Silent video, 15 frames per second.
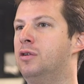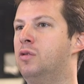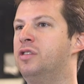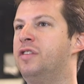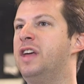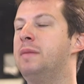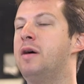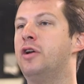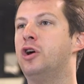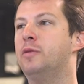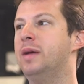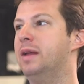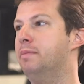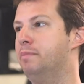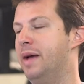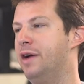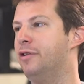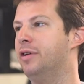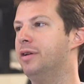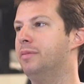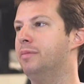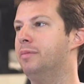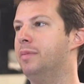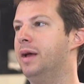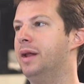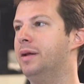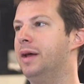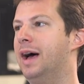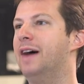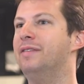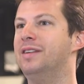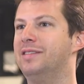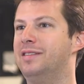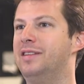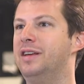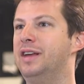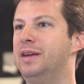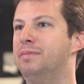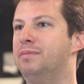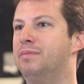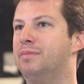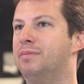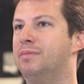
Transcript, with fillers: was the thing about her being barren, and obviously